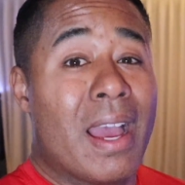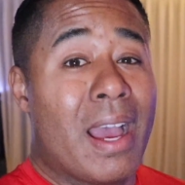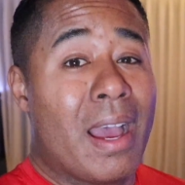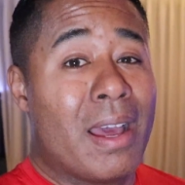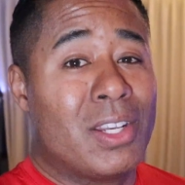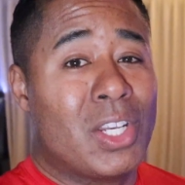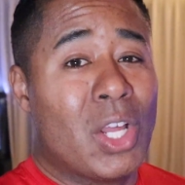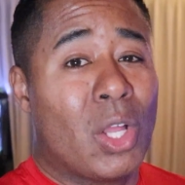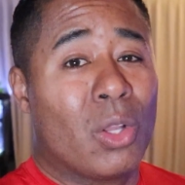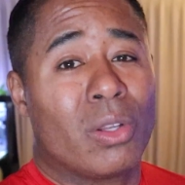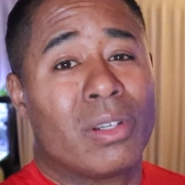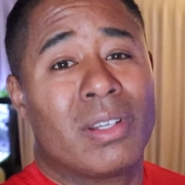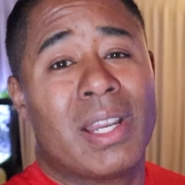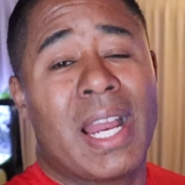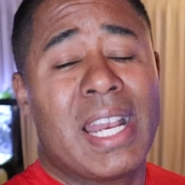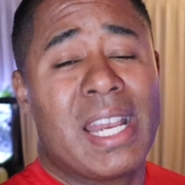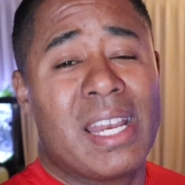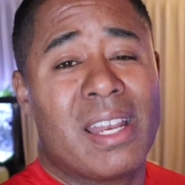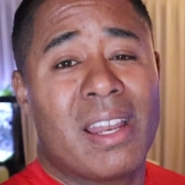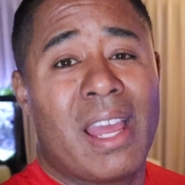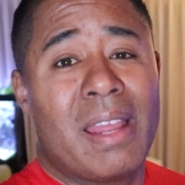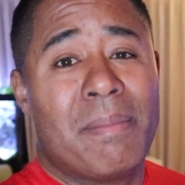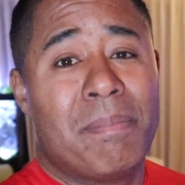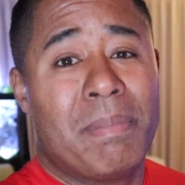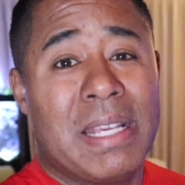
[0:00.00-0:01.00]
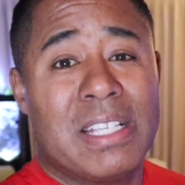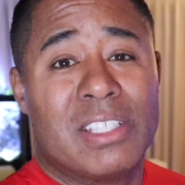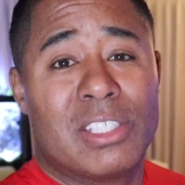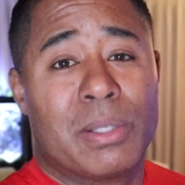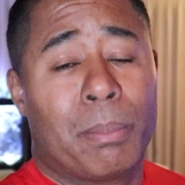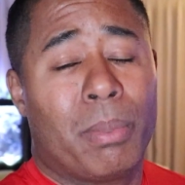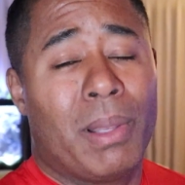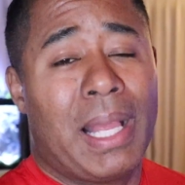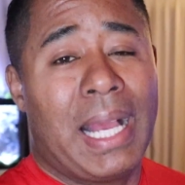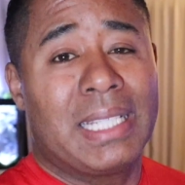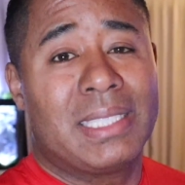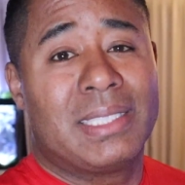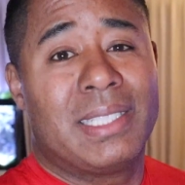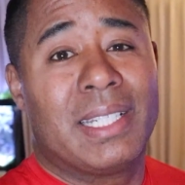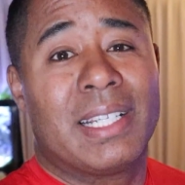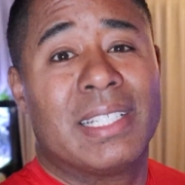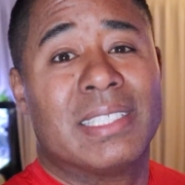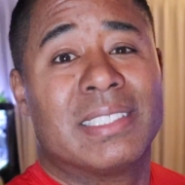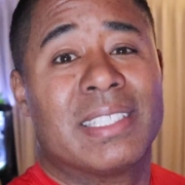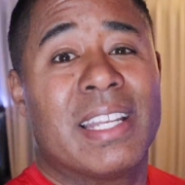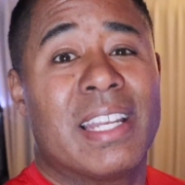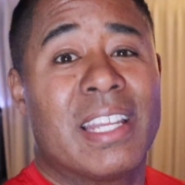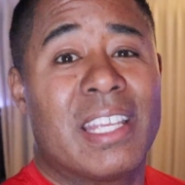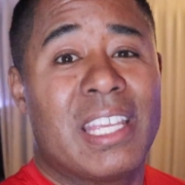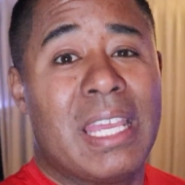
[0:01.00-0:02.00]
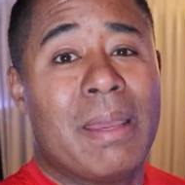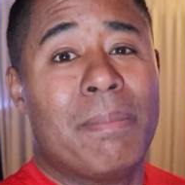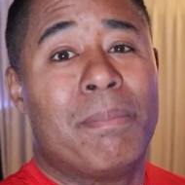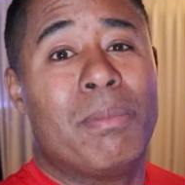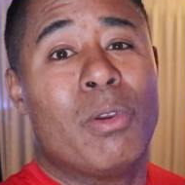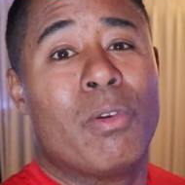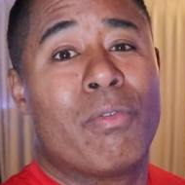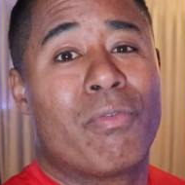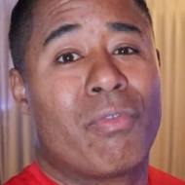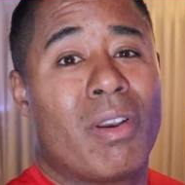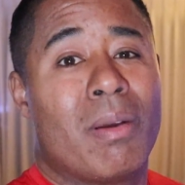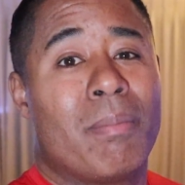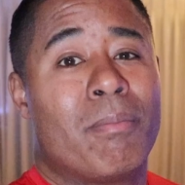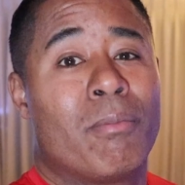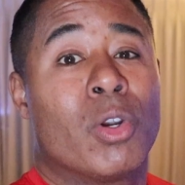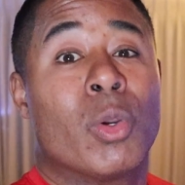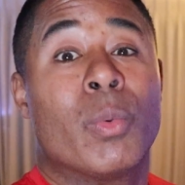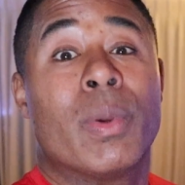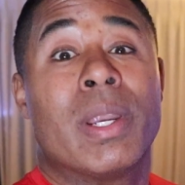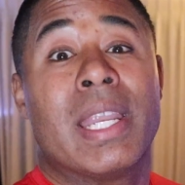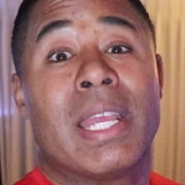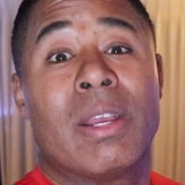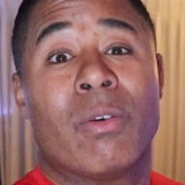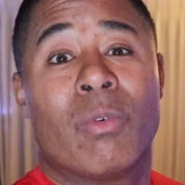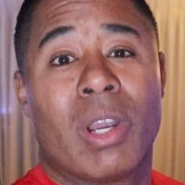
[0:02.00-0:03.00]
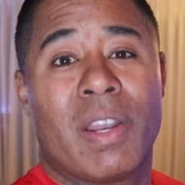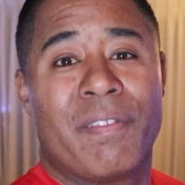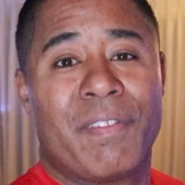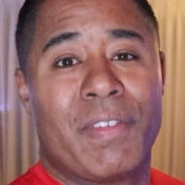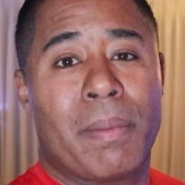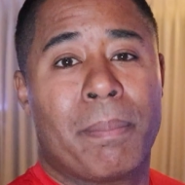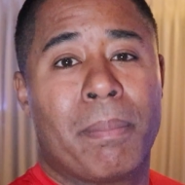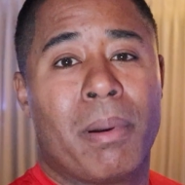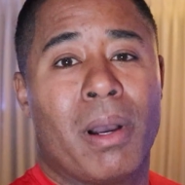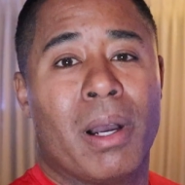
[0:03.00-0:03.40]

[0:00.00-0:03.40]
a $1.99 piece of plastic is going to keep you from ruining one of your